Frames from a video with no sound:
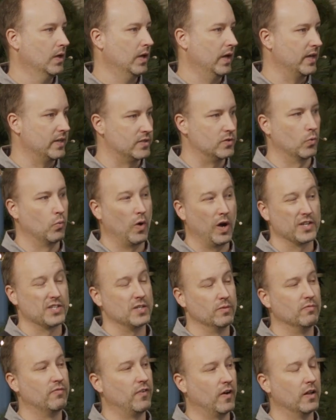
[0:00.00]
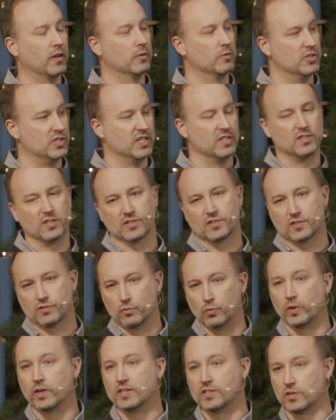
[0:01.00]
And to watch him follow Jesus through
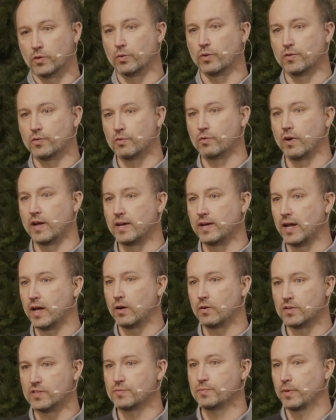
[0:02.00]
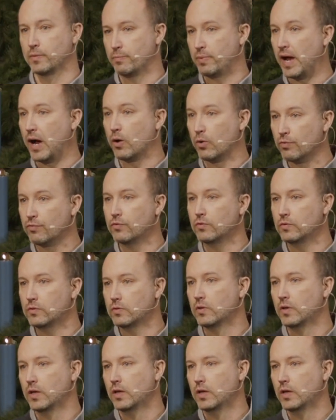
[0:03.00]
what he's going through right now has been powerful.